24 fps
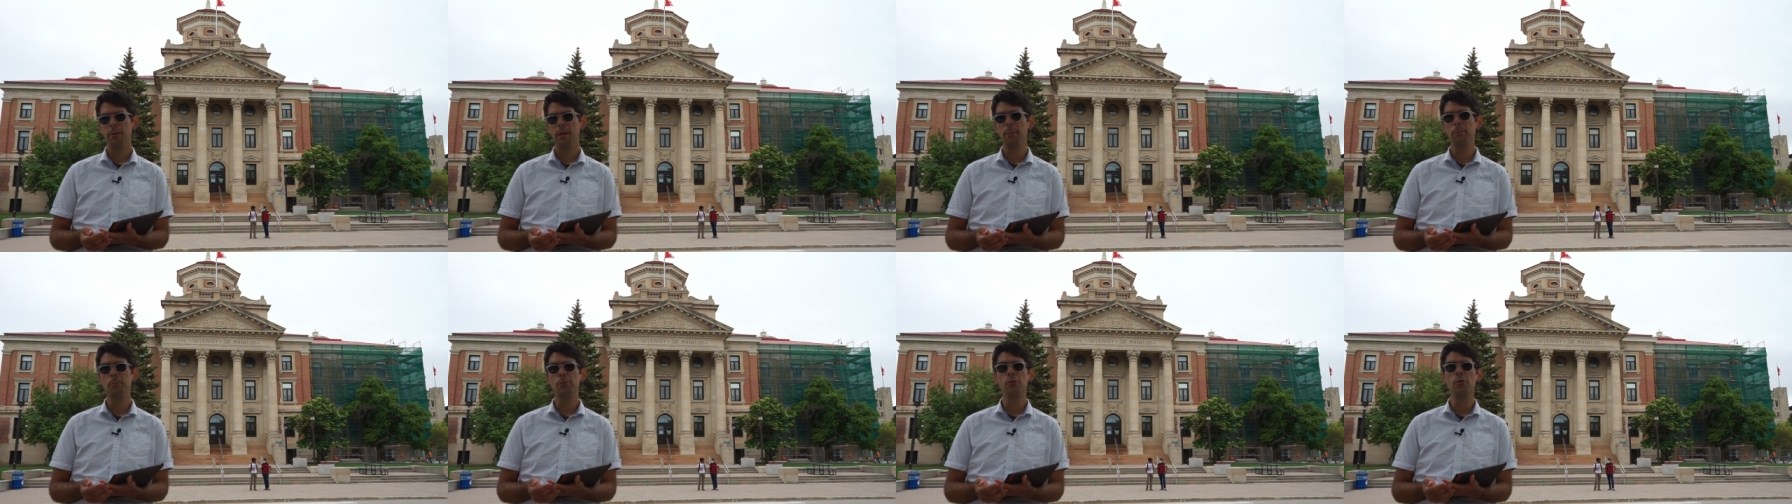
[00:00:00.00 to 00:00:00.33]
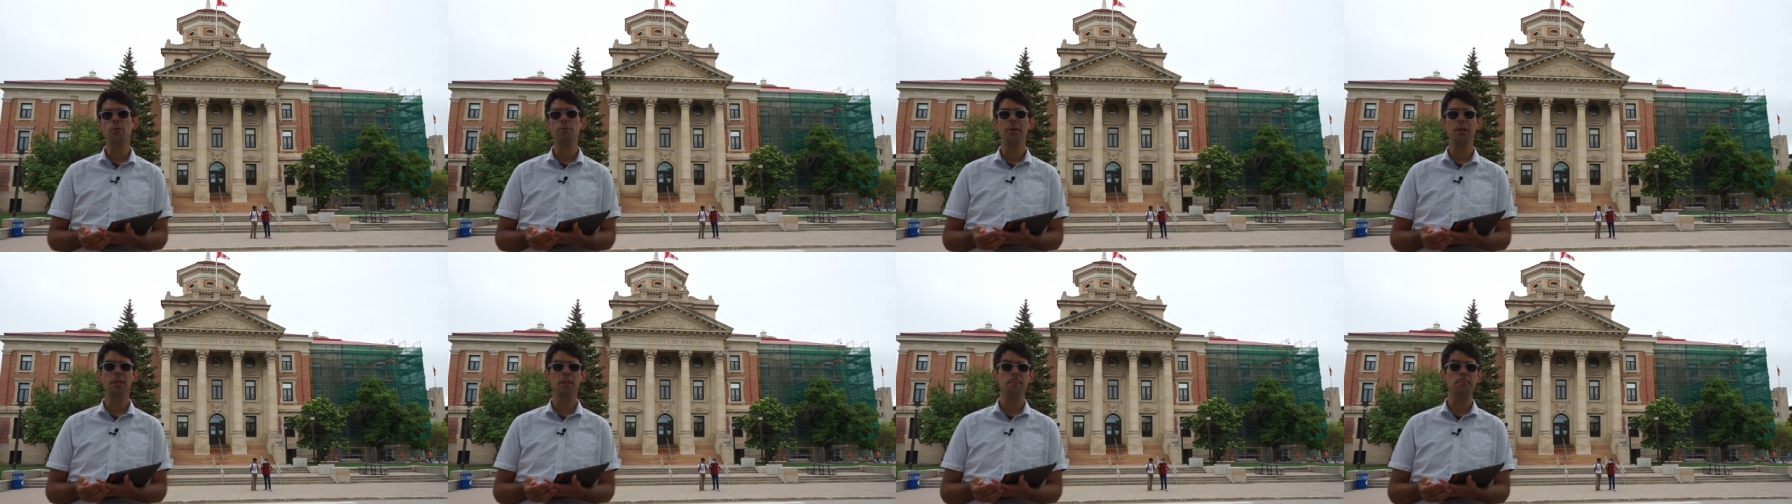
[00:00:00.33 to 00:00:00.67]

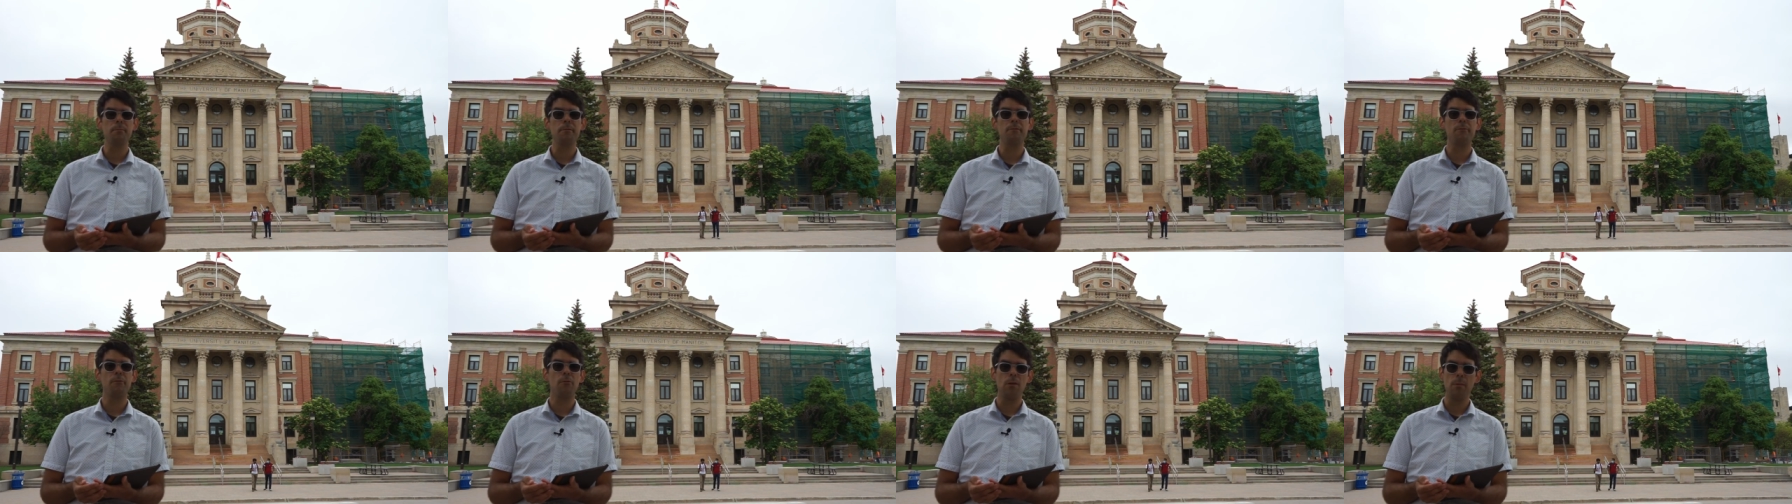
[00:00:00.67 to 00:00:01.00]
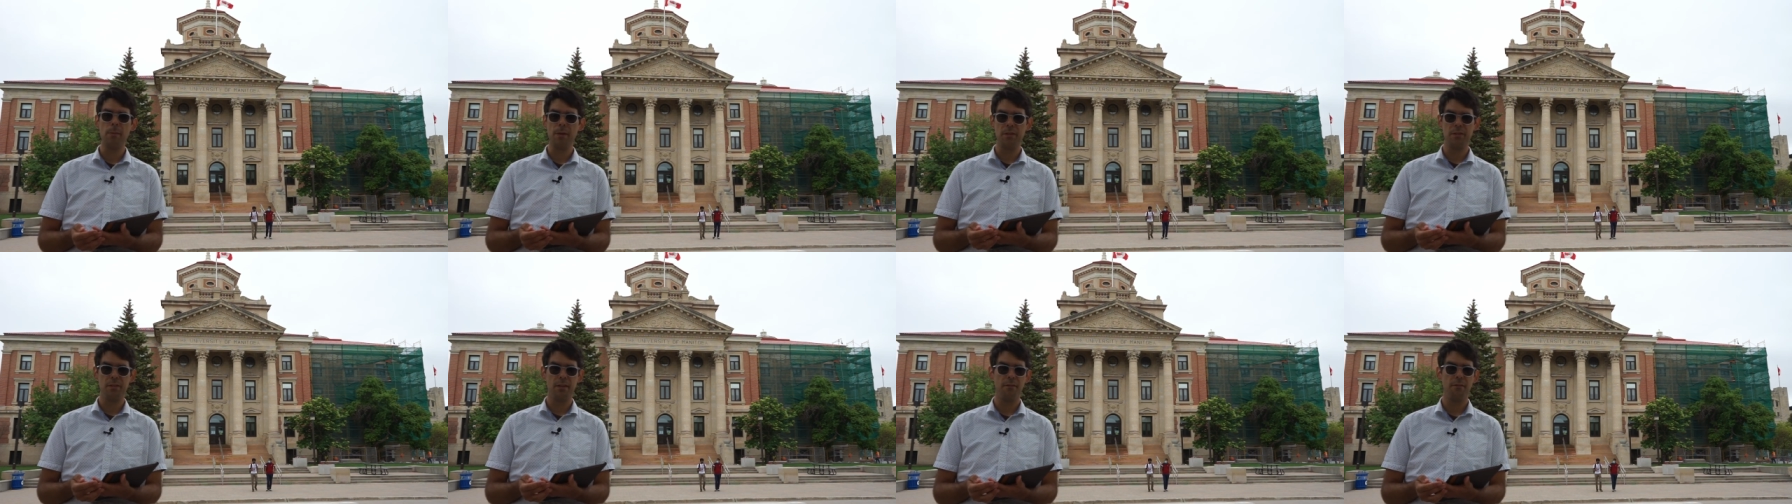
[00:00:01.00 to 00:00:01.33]
improving the
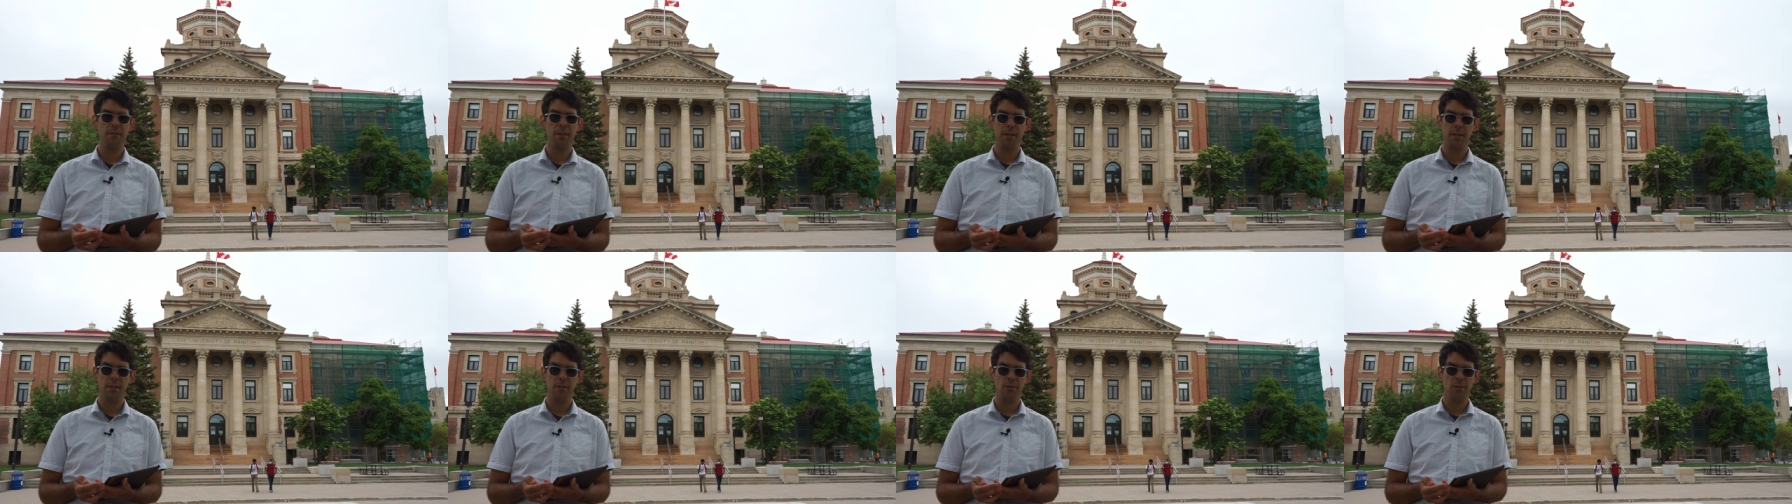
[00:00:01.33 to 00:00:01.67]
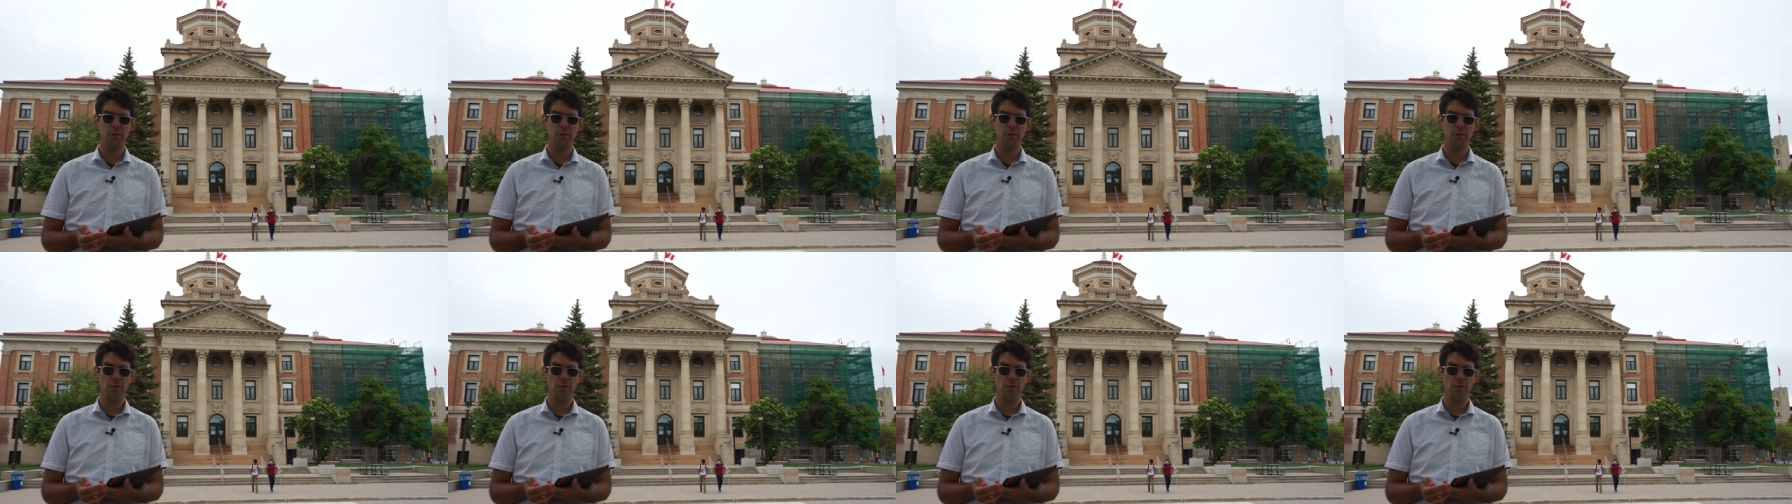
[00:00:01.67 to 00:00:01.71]
performance of this,